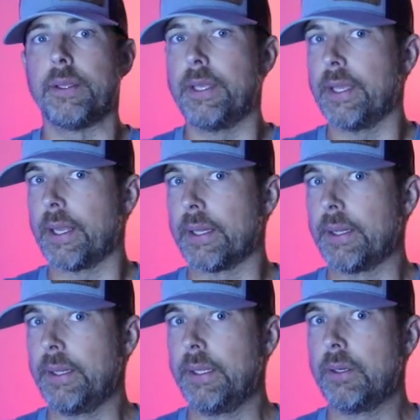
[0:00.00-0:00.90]
get a
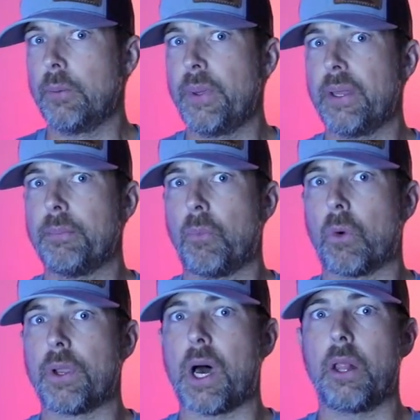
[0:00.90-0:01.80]
little bit
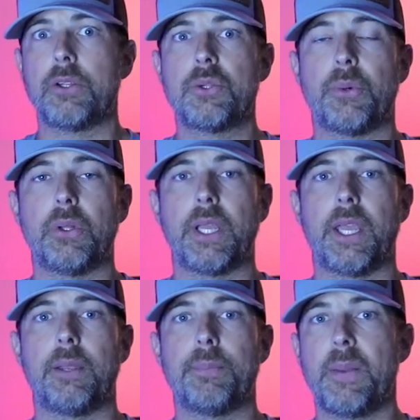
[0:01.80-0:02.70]
more knowledgeable
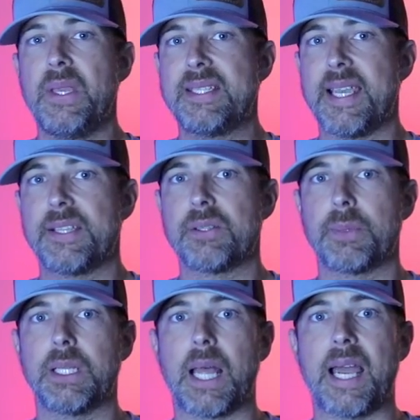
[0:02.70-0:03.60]
in, maybe take some
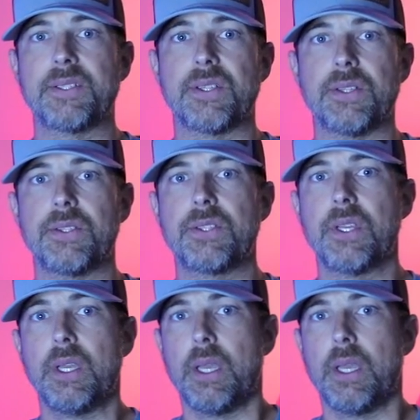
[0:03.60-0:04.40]
classes,